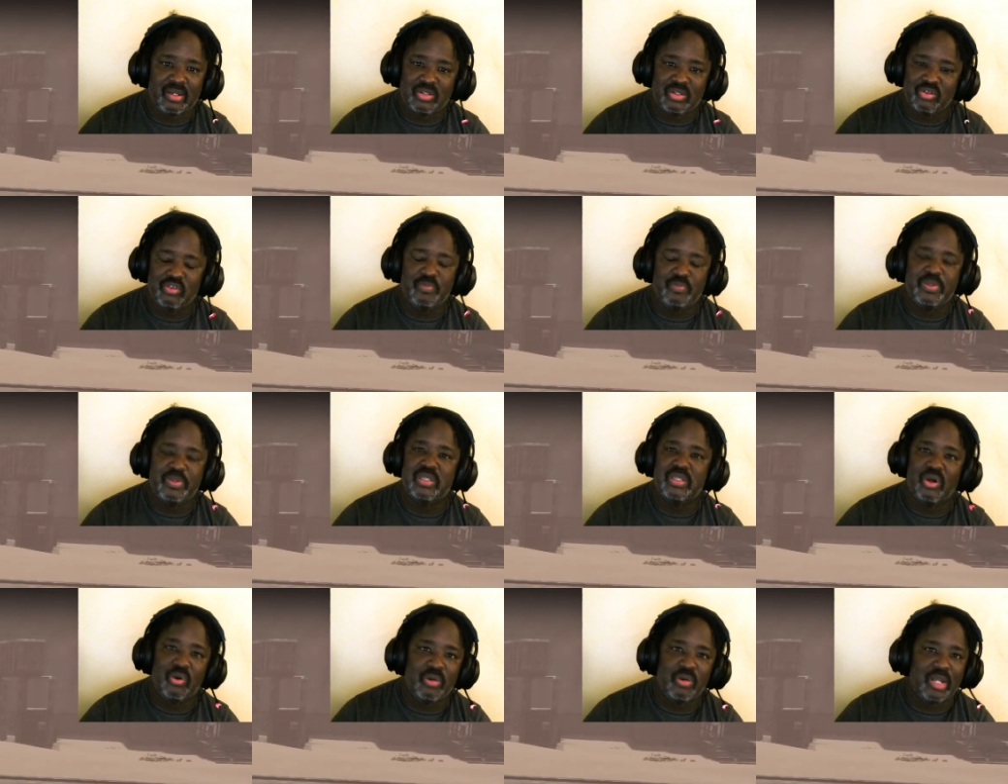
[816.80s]
truth be
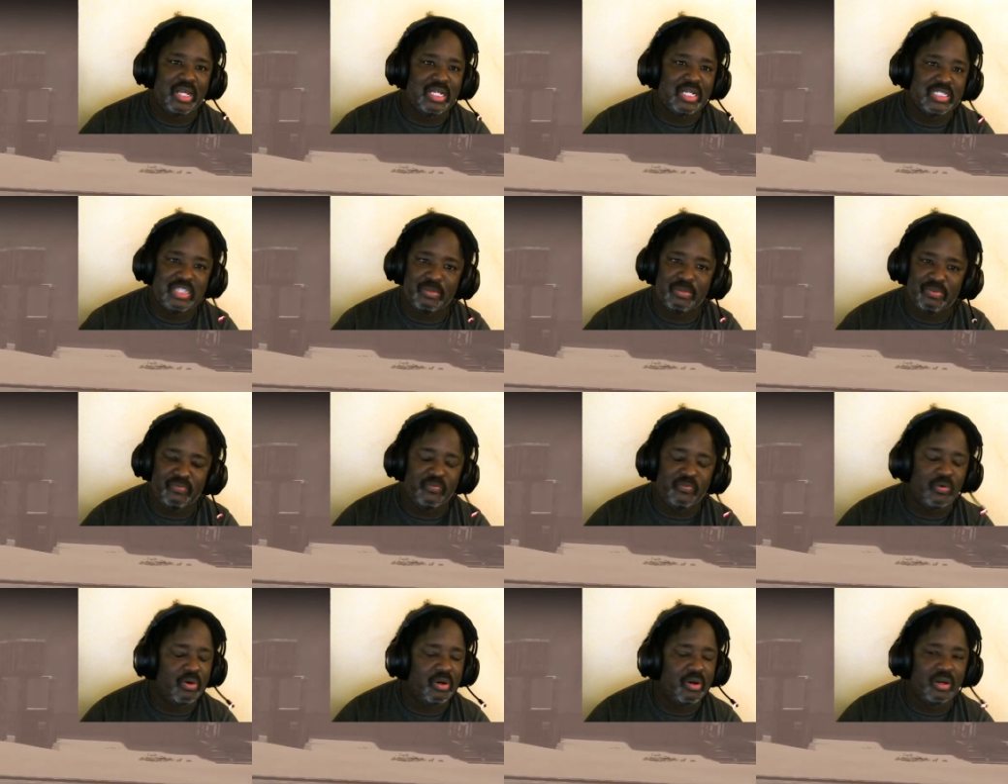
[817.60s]
told, like I said
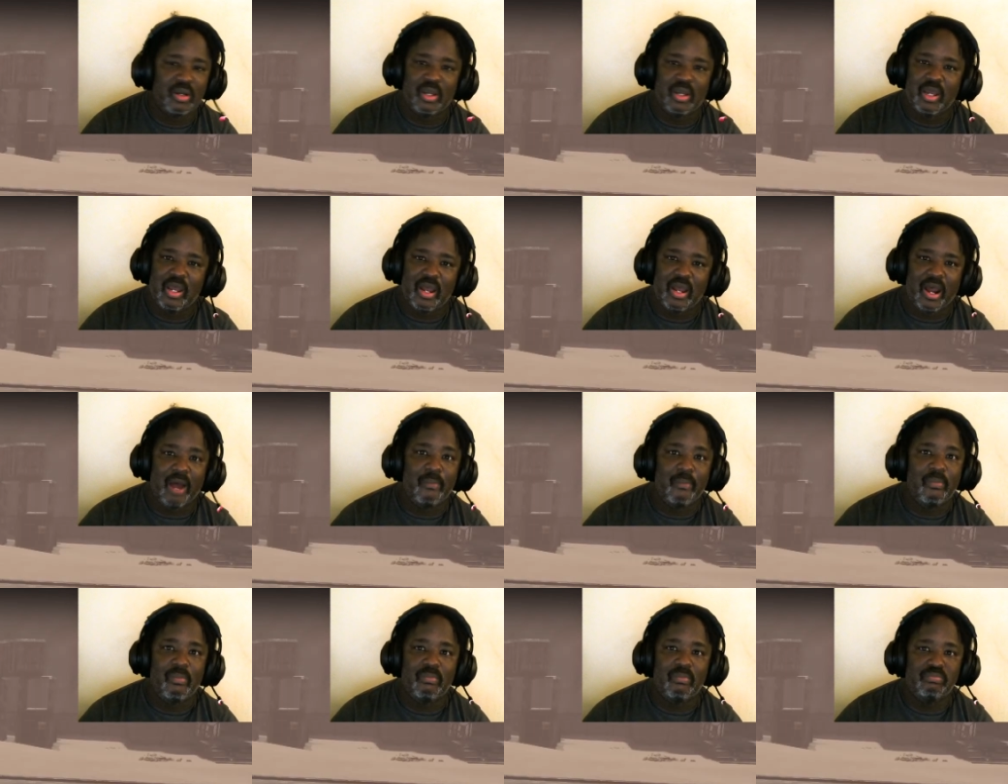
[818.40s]
before,
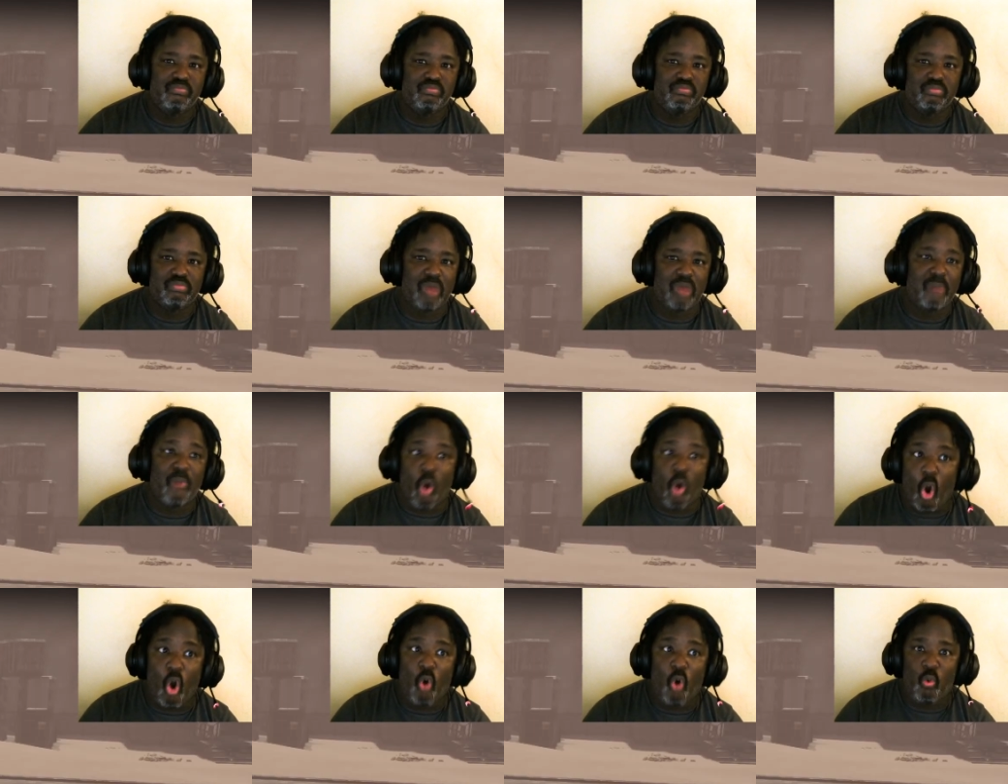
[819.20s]
I'm
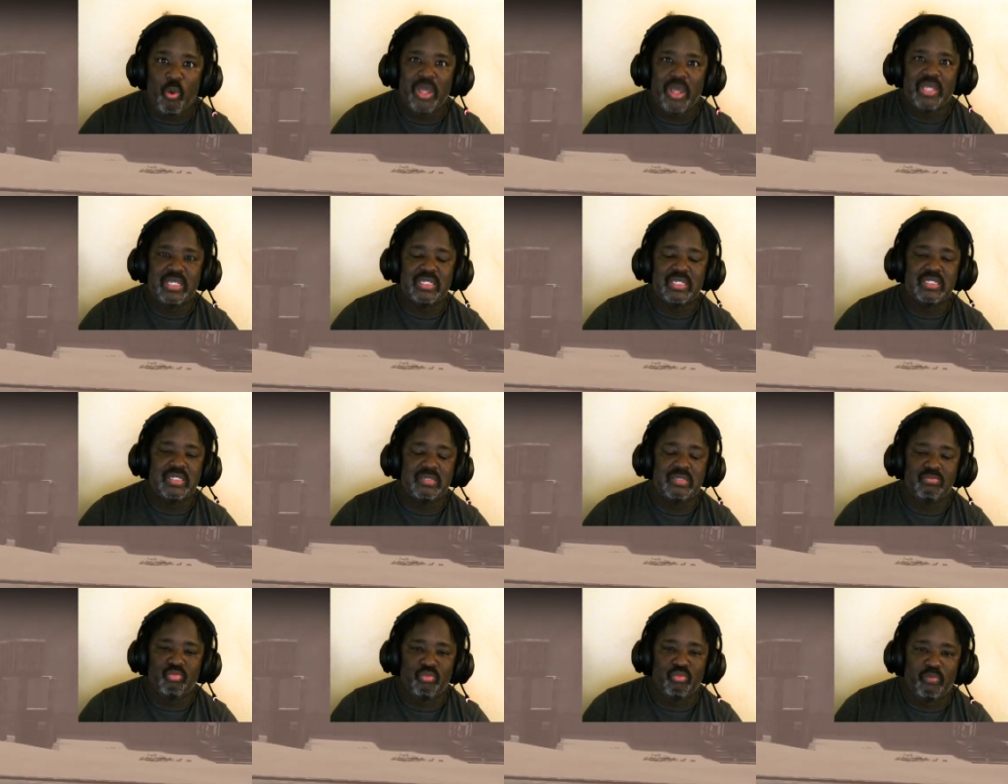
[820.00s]
always
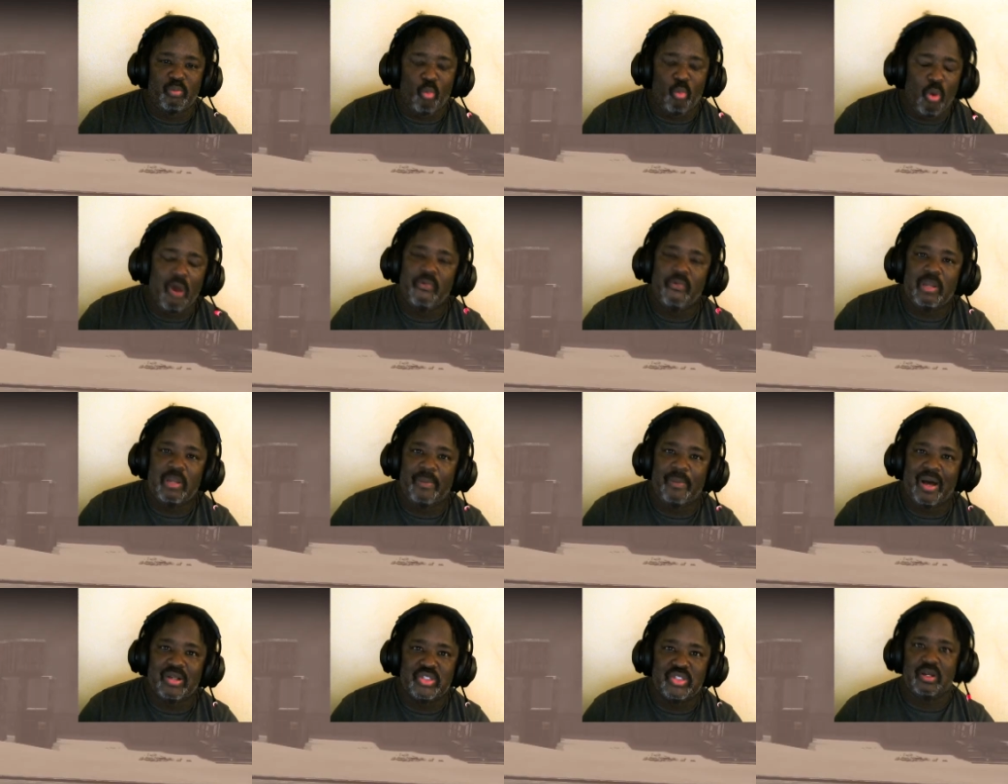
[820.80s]
worried
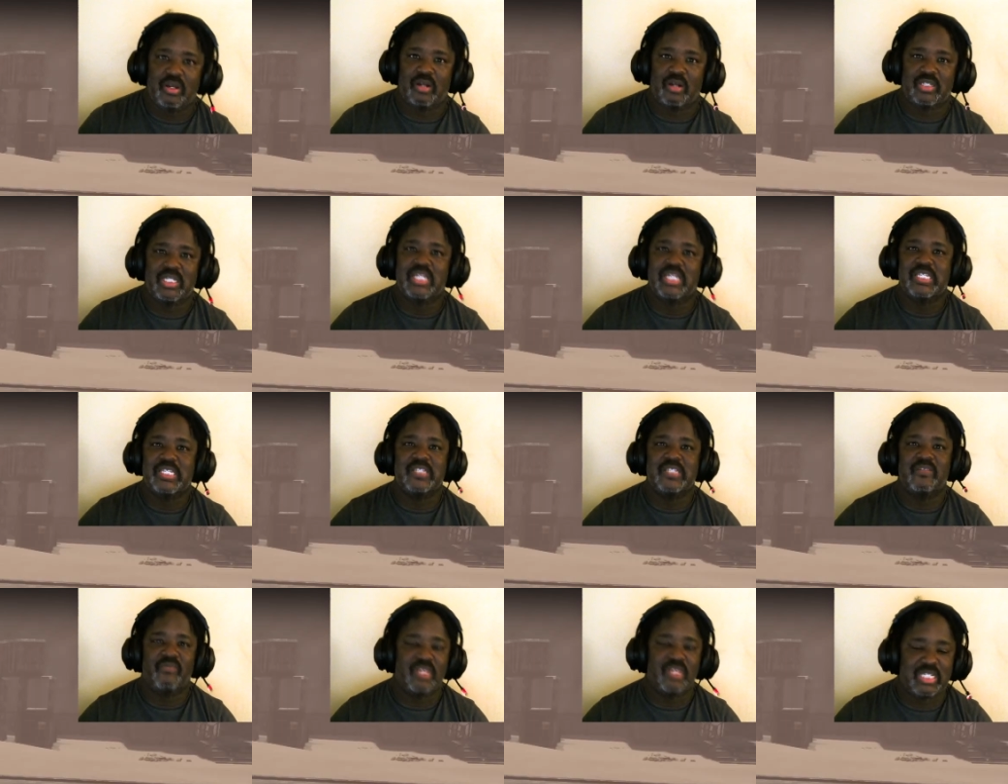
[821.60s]
about Star
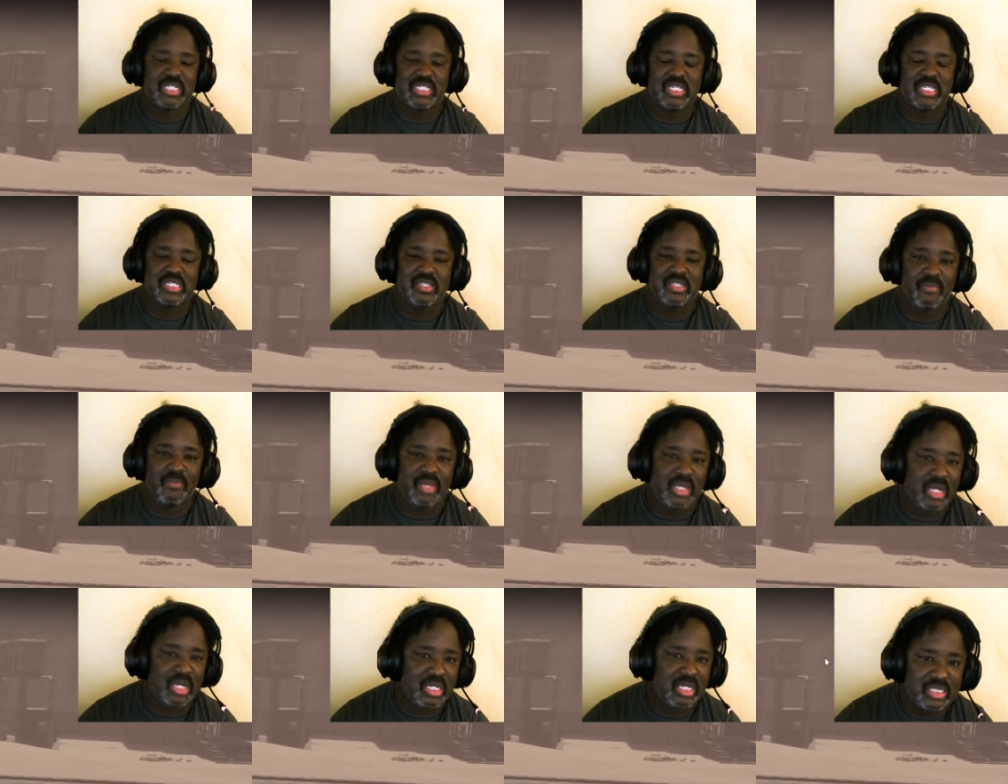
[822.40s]
Citizen's physics system
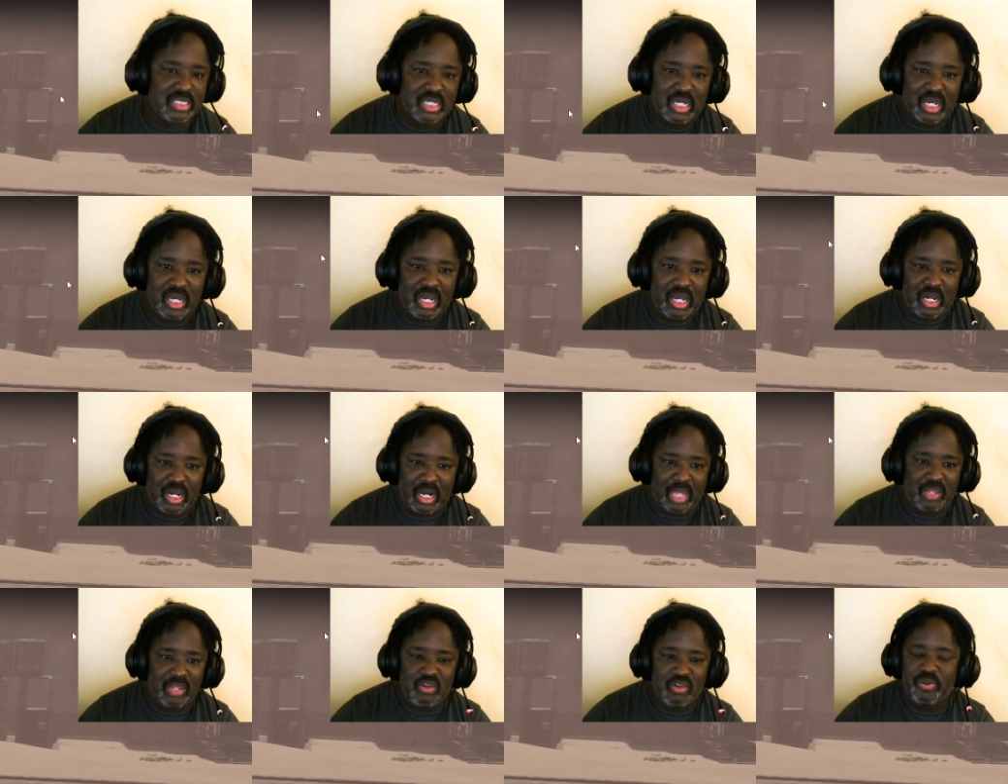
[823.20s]
because,
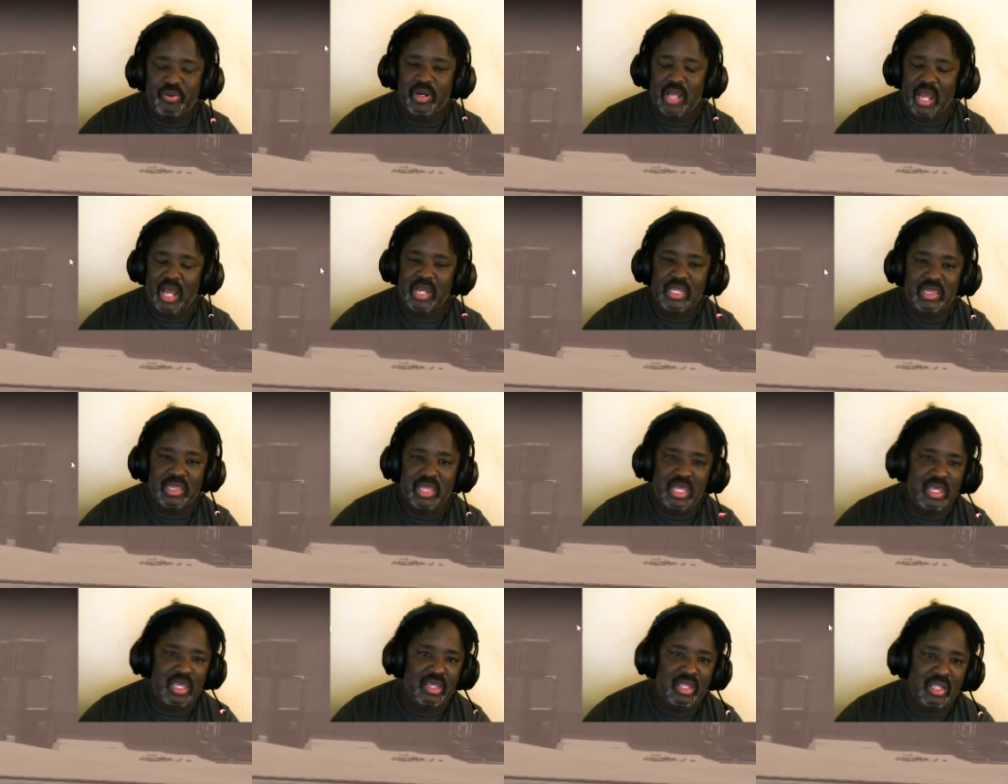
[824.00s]
like, you put
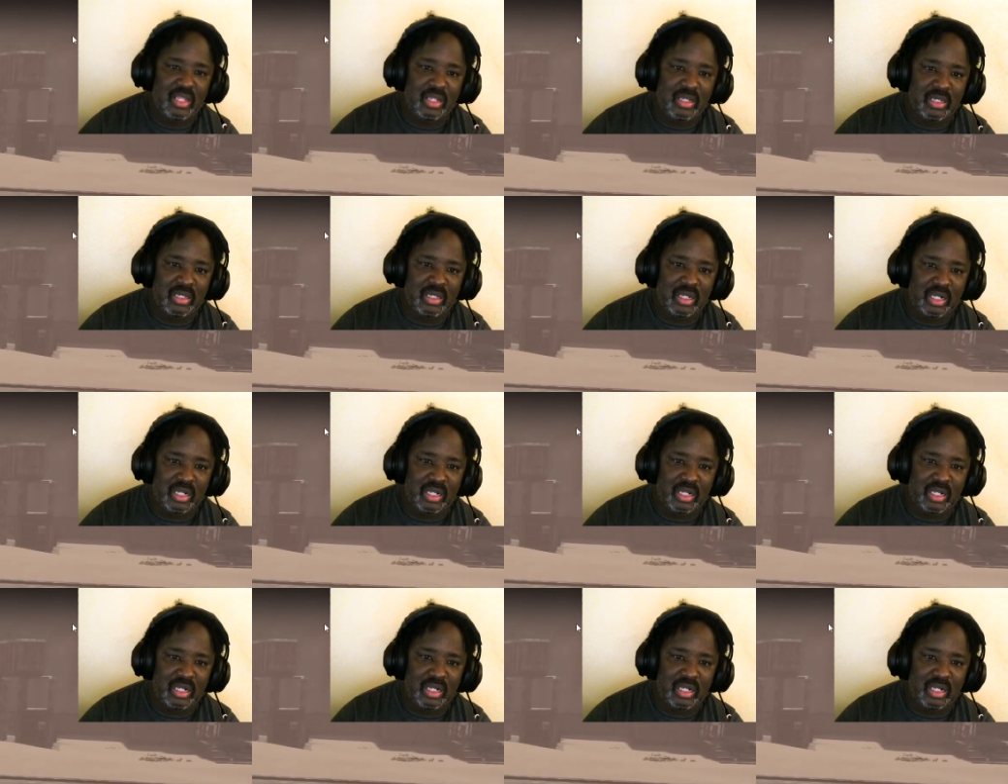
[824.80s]
anything,